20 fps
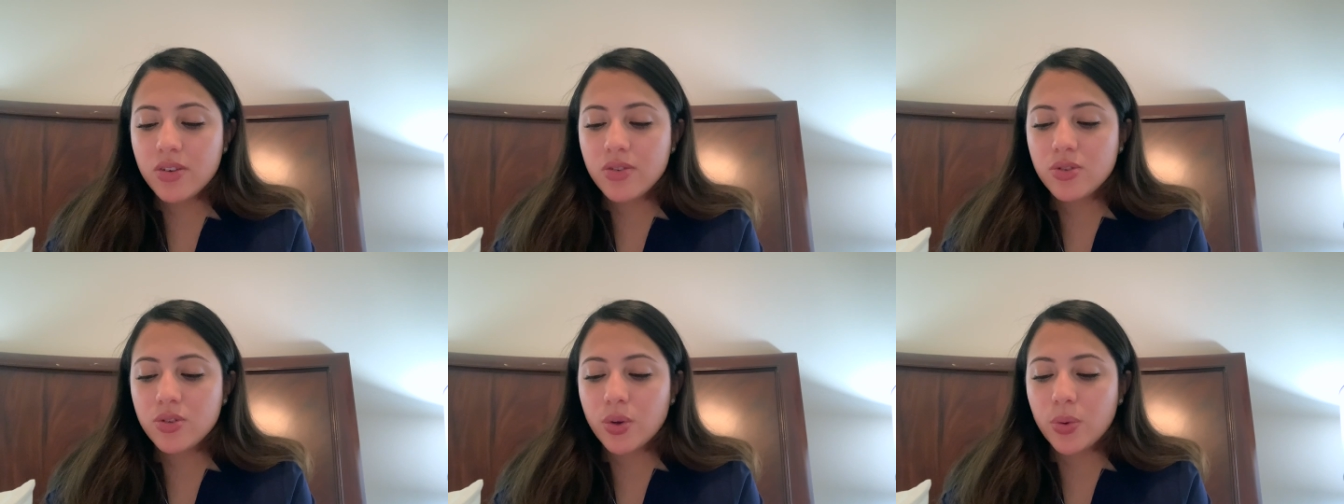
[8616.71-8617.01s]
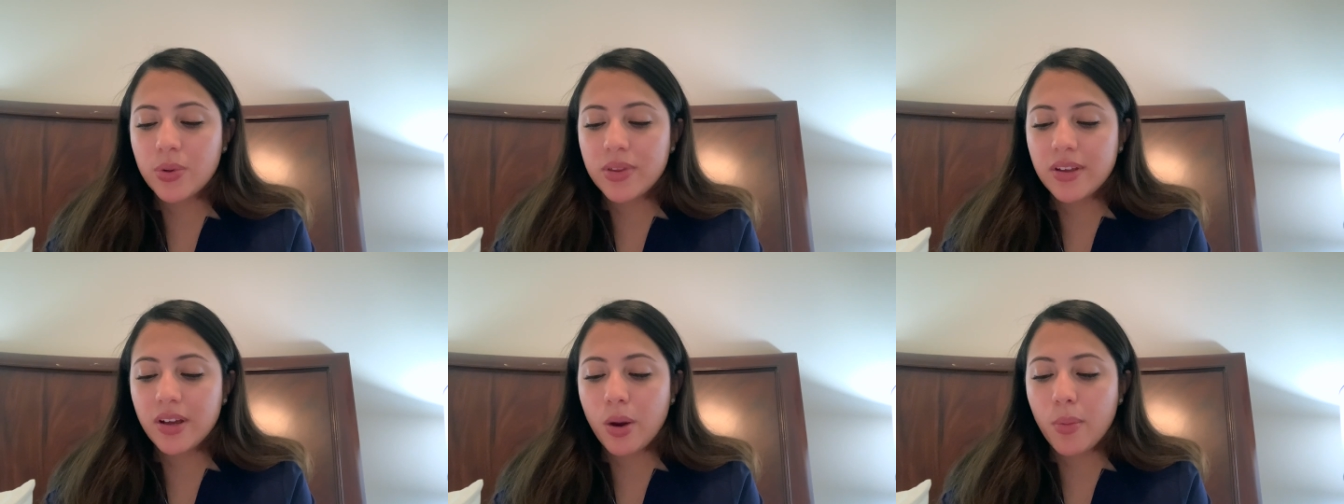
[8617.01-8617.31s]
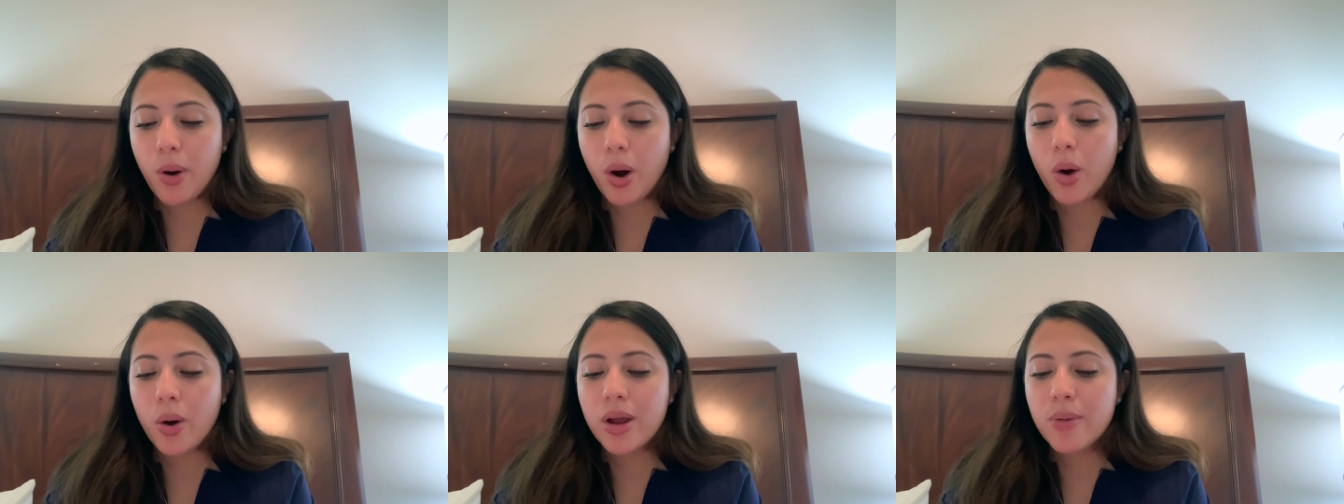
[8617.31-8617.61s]
So we think
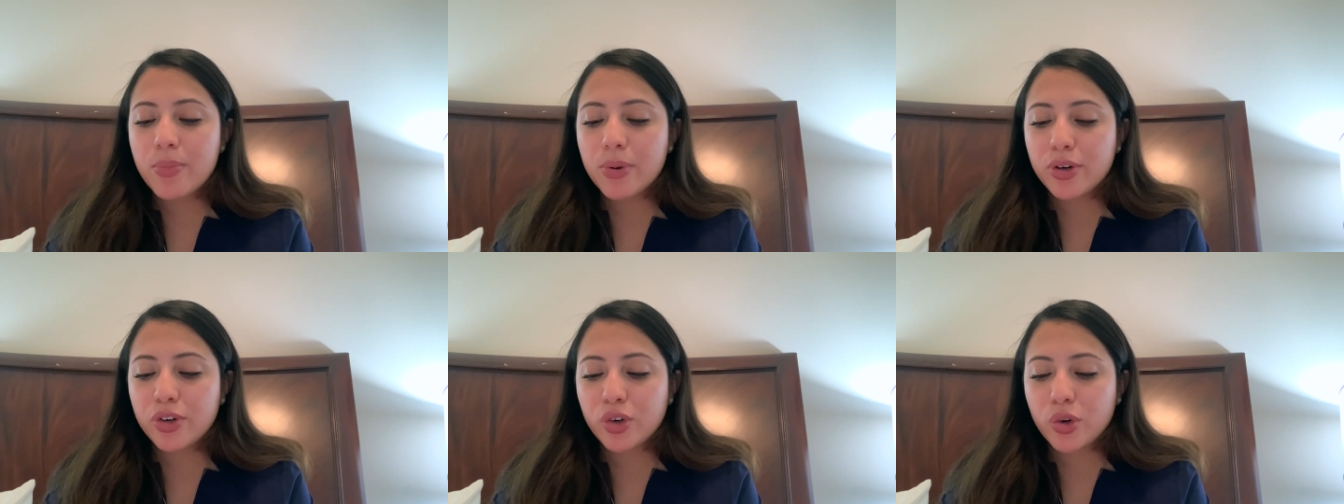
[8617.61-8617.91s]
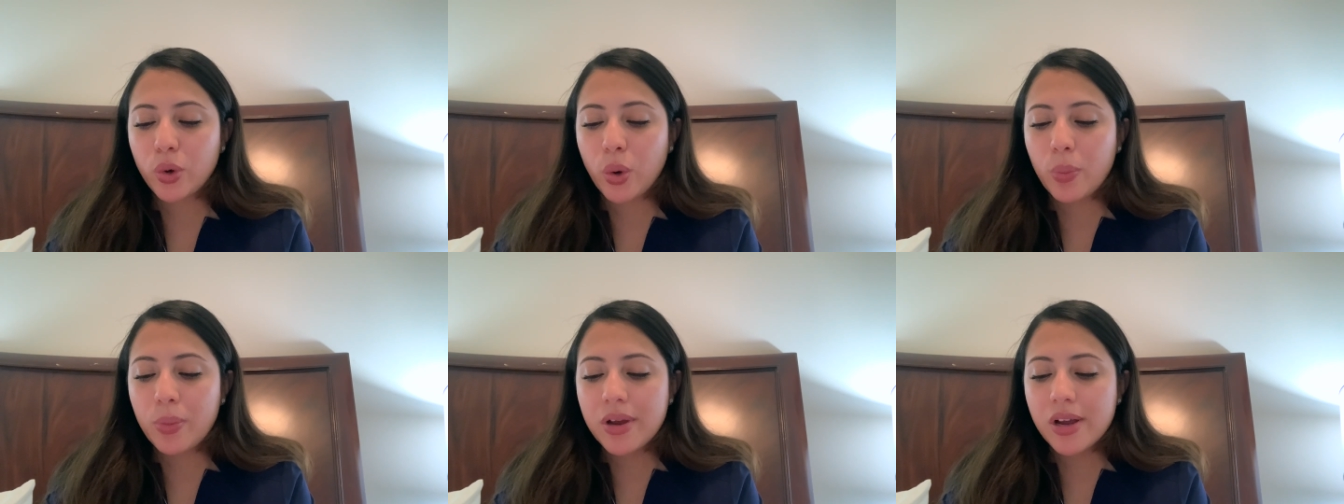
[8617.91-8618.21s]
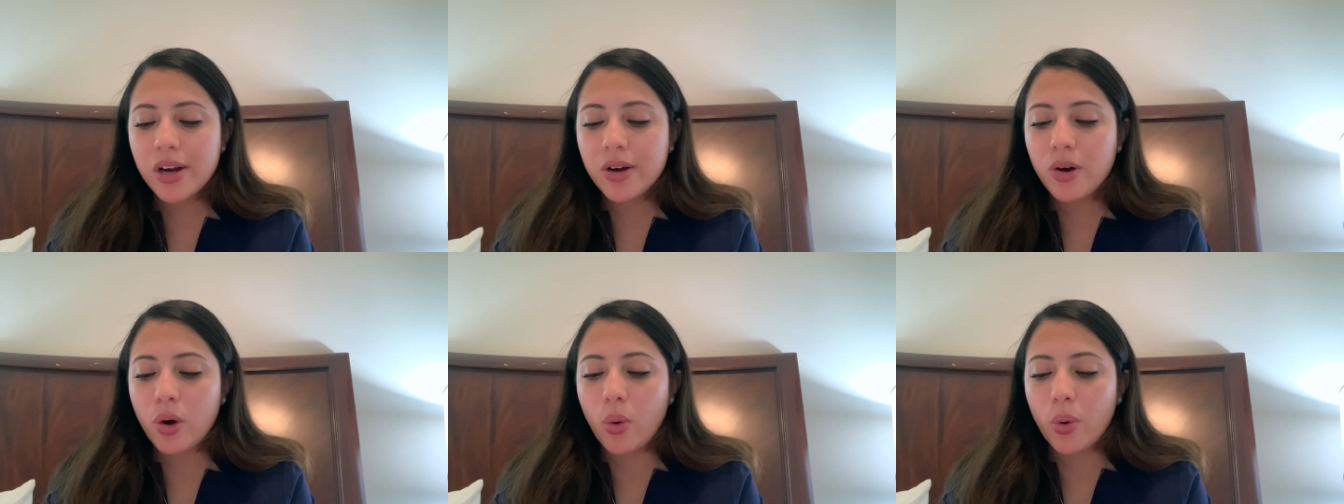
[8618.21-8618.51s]
about
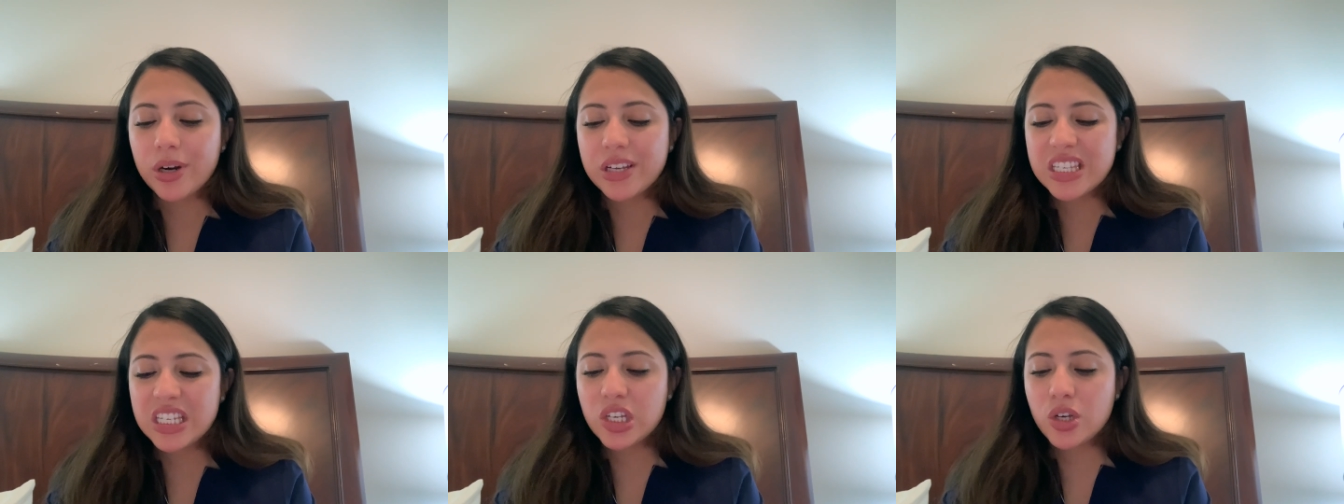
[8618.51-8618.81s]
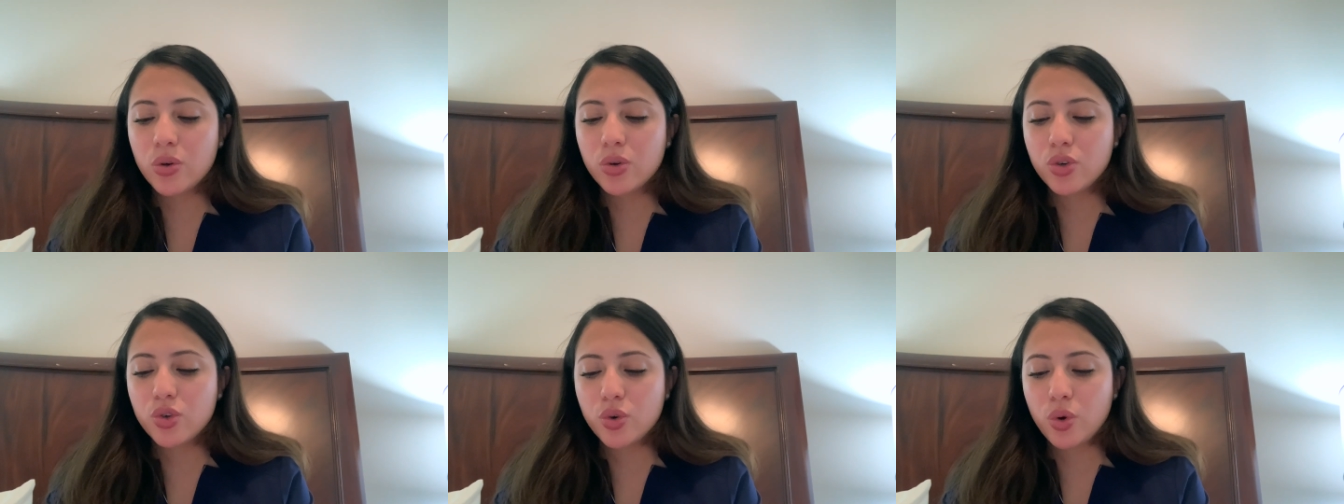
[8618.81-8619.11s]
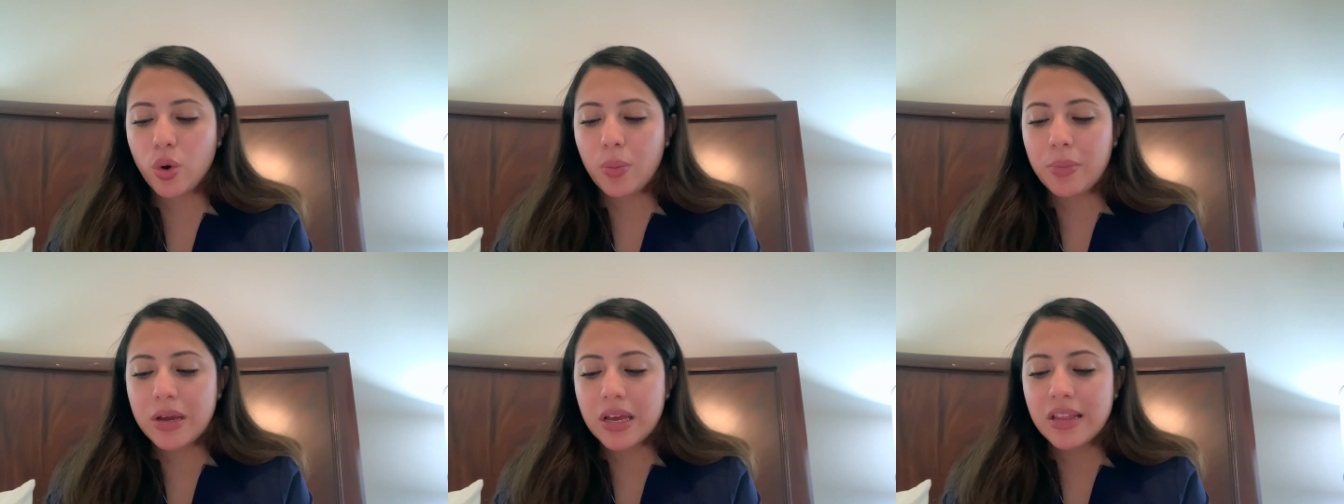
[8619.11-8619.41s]
ipratropium or
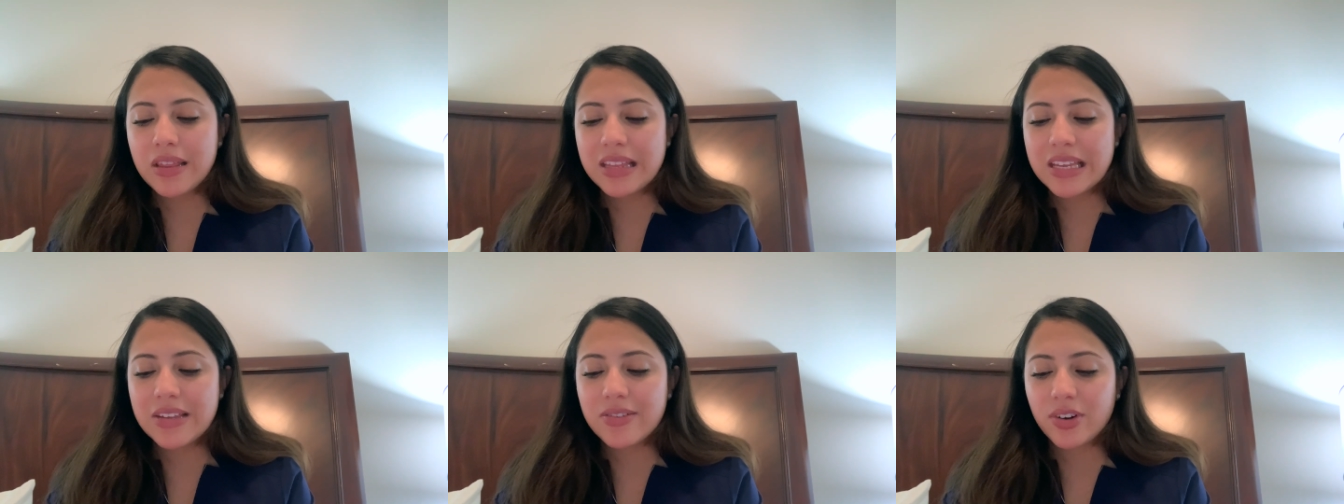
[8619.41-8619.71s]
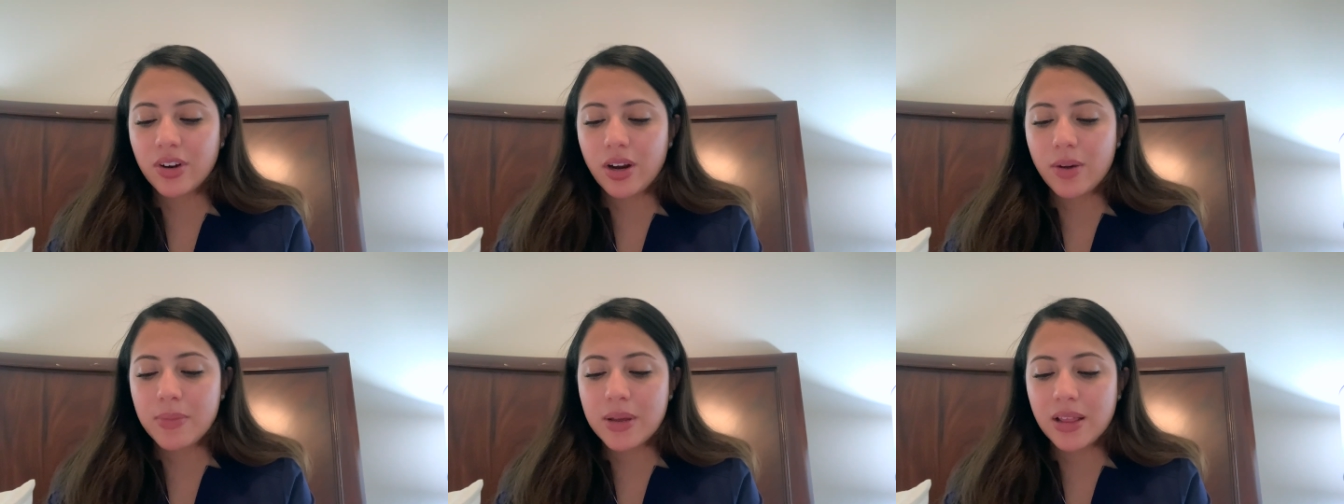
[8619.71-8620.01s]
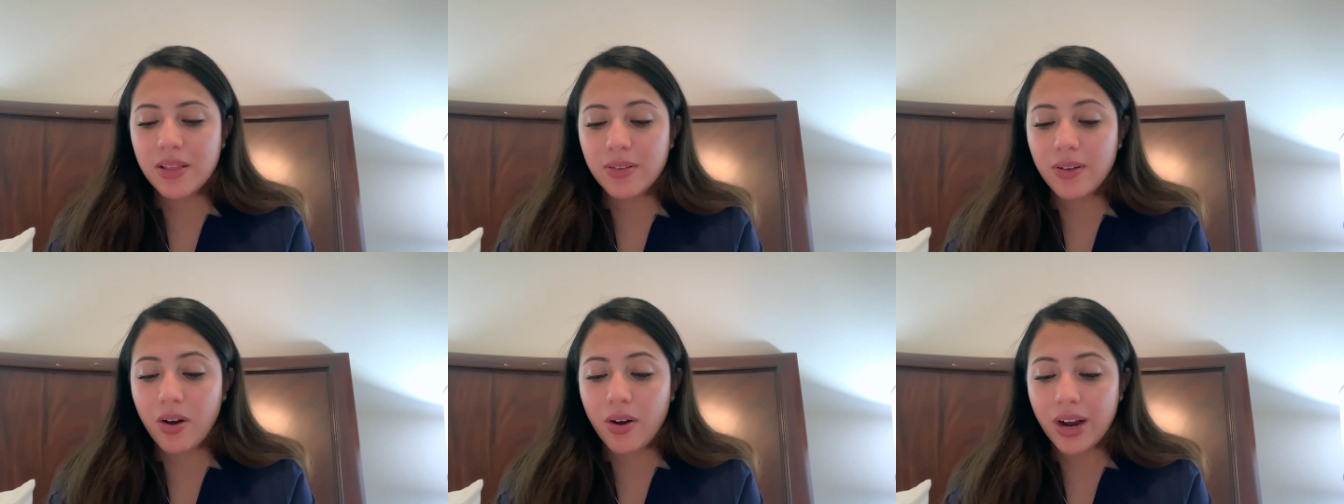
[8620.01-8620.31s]
tiotropium. These are going to be
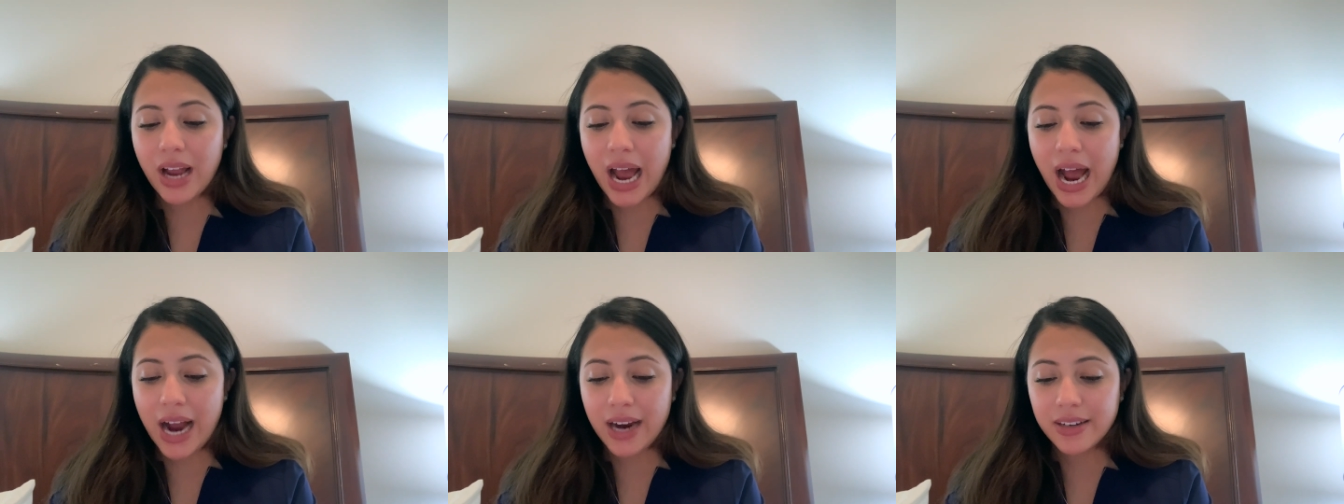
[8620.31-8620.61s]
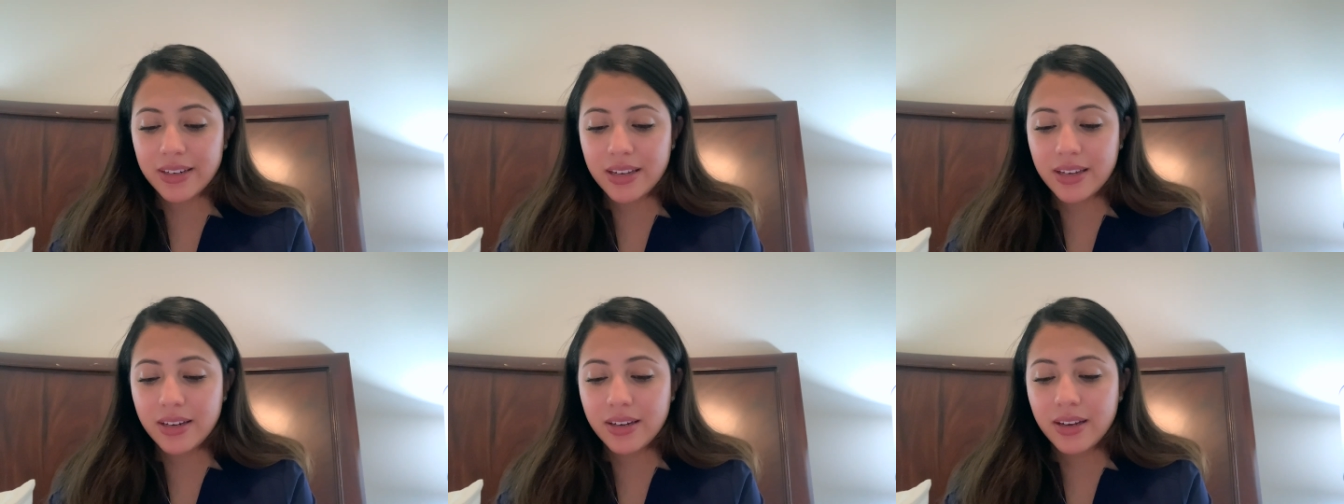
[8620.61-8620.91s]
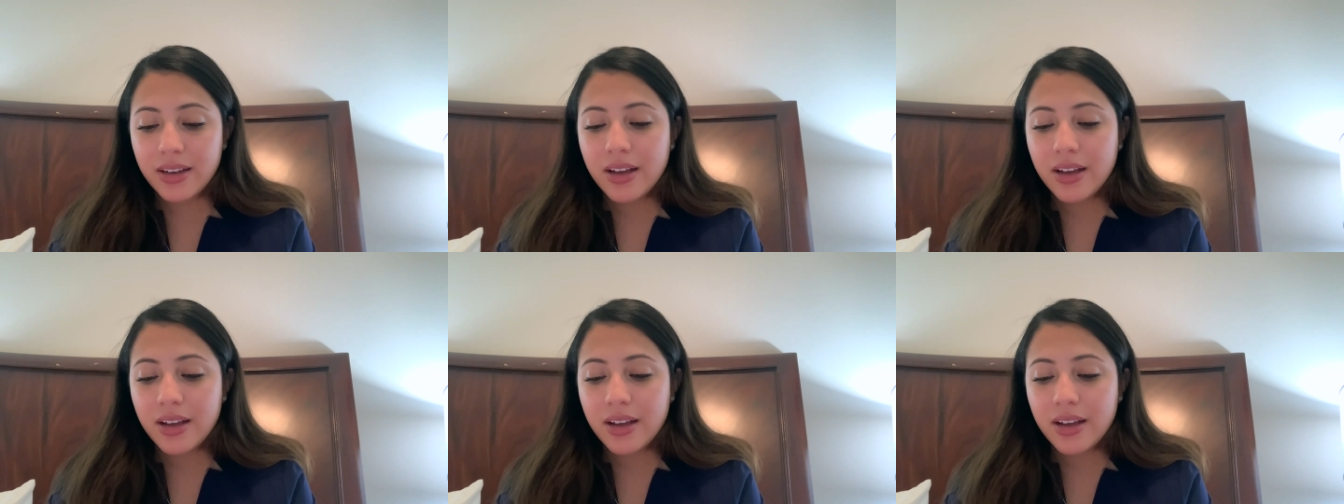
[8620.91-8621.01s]
long-acting.